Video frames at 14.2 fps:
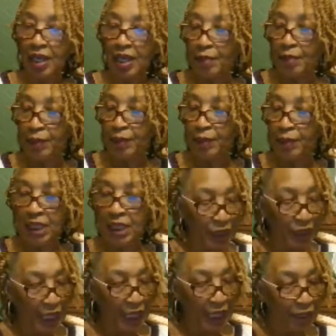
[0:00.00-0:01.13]
My aunt was
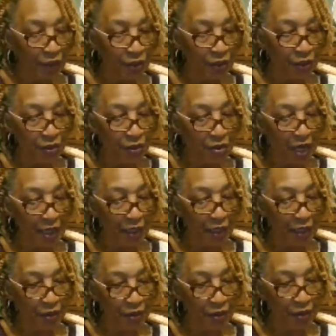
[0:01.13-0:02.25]
like, you can go out there
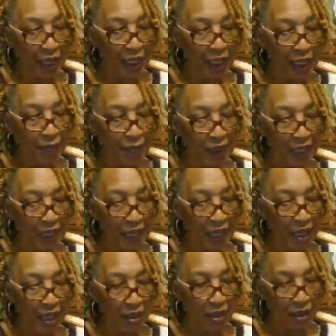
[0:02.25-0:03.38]
and throw your head up in the
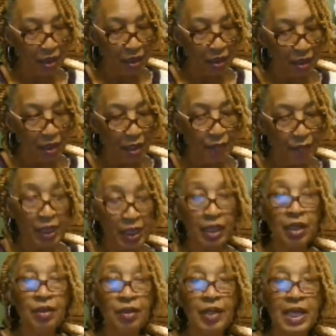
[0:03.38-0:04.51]
air, but
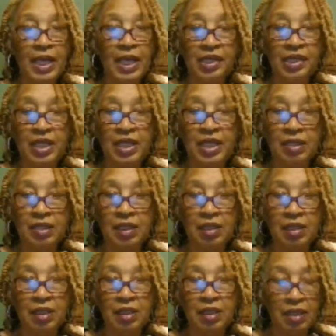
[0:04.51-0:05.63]
cold as it is,
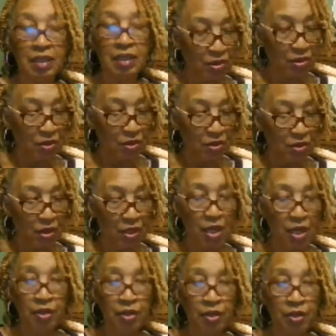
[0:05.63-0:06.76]
because
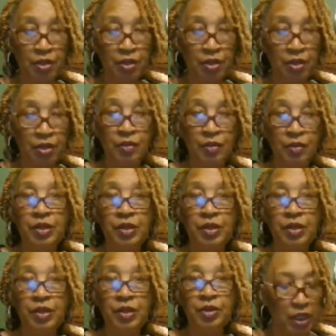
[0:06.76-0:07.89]
y'all know what, New York
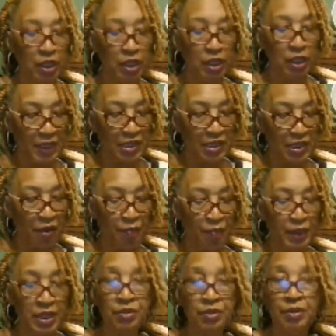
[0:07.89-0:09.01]
was one of the coldest places
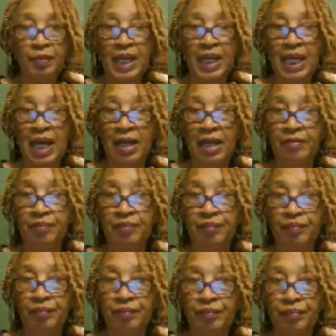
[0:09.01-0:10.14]
I ever been to in my life.
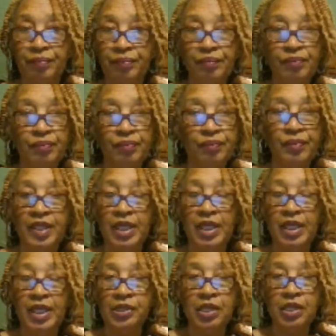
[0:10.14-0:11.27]

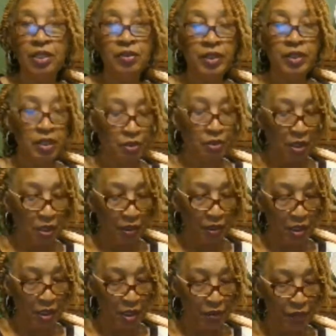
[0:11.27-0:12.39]
It's cold in New
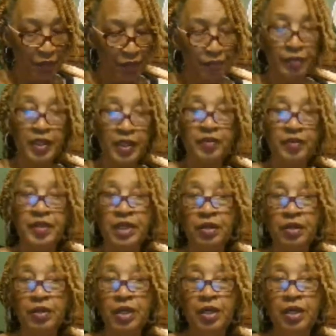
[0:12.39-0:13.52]
York, y'all. If you
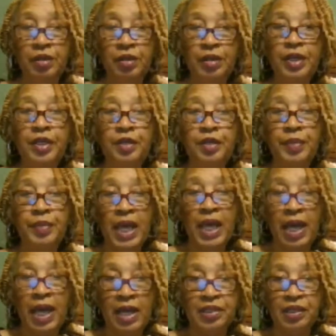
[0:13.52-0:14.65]
don't know, you better
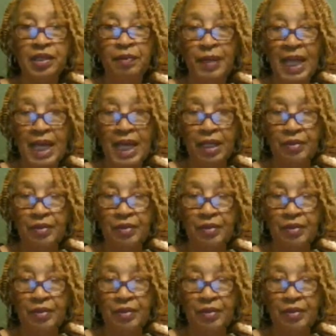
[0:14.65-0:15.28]
ask somebody.